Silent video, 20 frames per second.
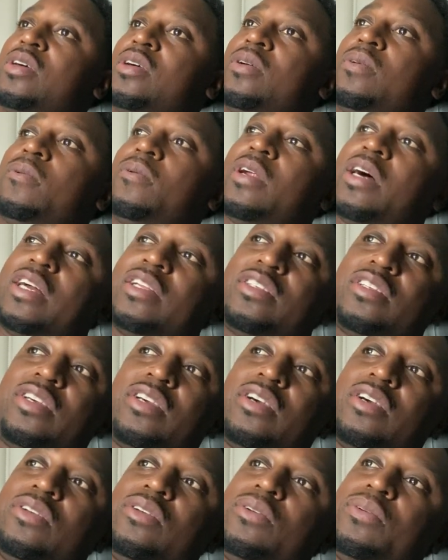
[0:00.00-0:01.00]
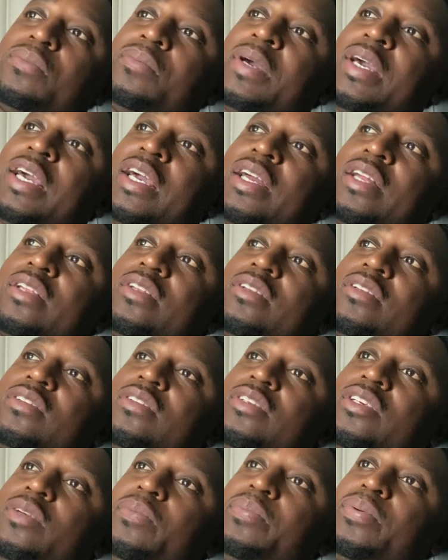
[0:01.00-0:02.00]
when I tell you, man,
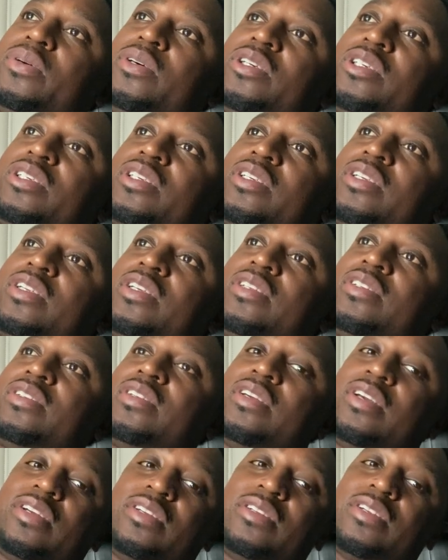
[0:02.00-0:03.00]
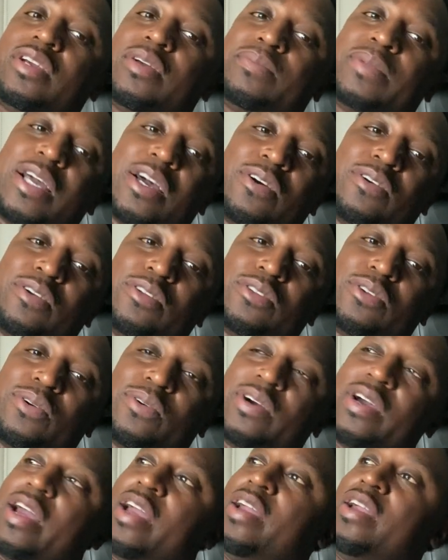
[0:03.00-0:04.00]
she pushing this, and I'm not going to
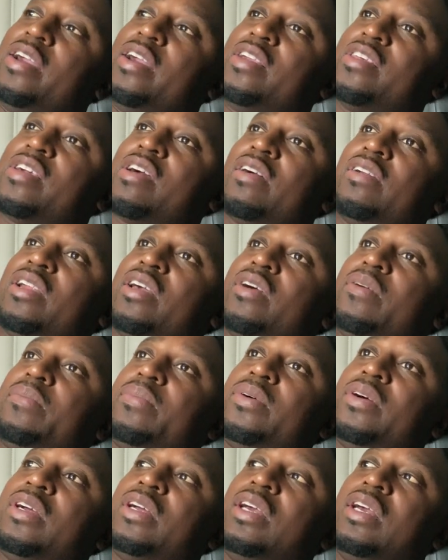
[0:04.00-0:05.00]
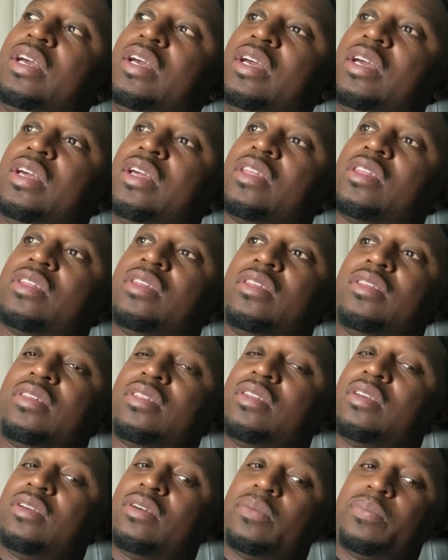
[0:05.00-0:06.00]
throw her age out there, but she's
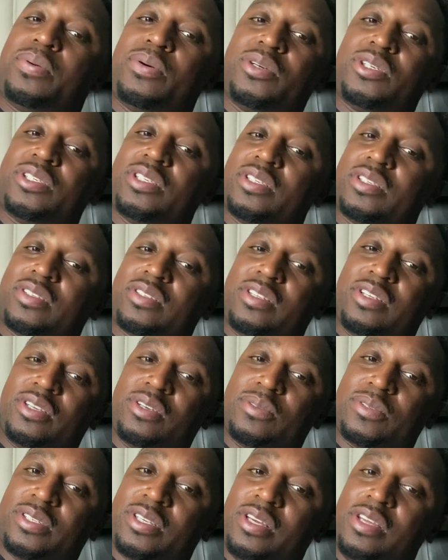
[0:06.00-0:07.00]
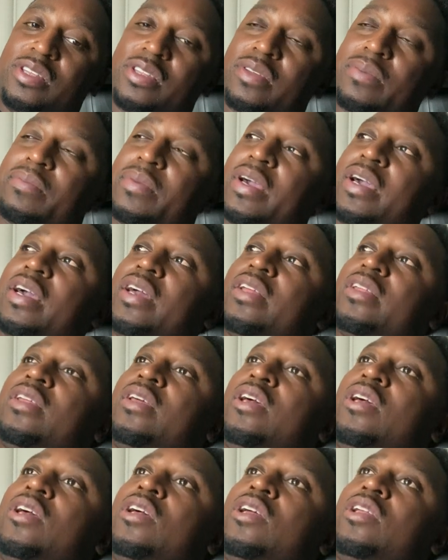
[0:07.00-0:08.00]
still pushing, still teaching, man.
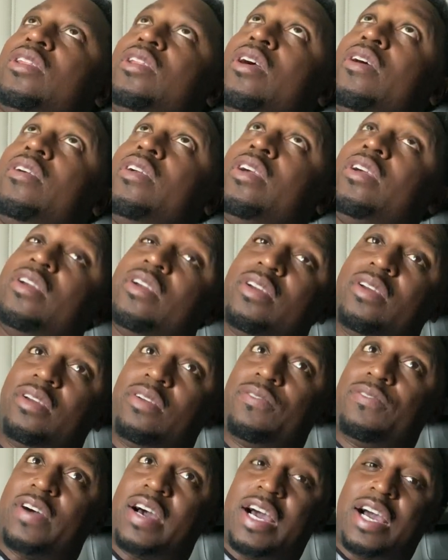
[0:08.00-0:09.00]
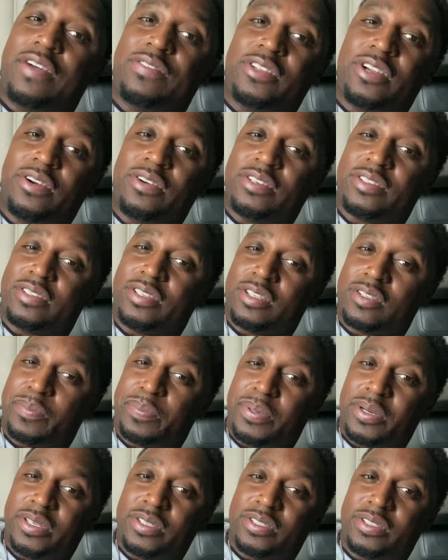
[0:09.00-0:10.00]
35, 36
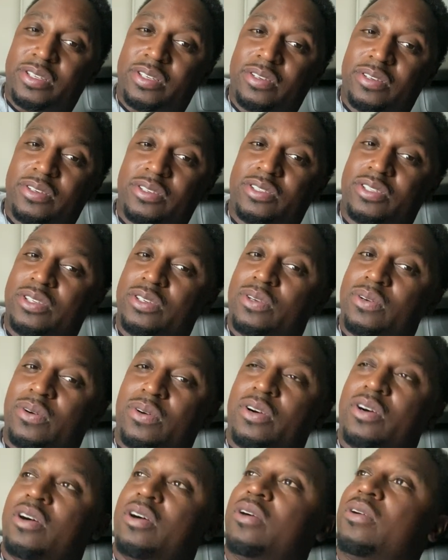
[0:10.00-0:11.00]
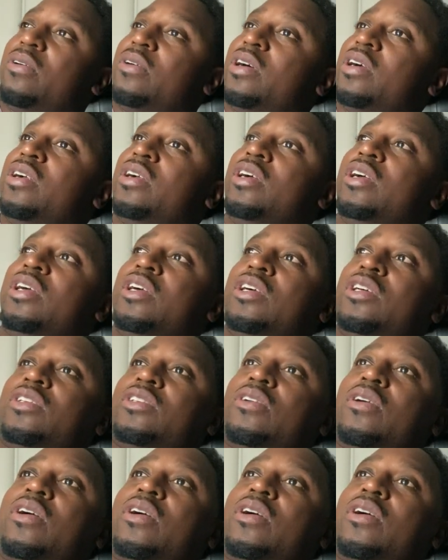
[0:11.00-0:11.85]
plus years, she's going hard. So